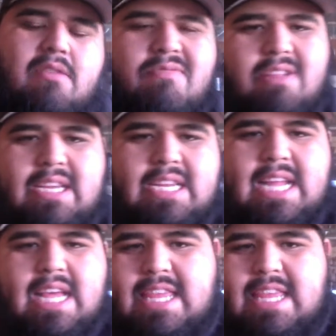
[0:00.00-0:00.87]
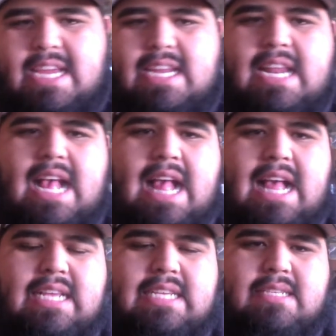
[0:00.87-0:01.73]
Really nothing
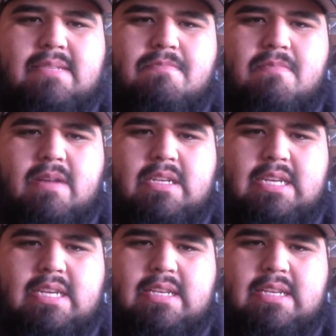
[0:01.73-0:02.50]
as much.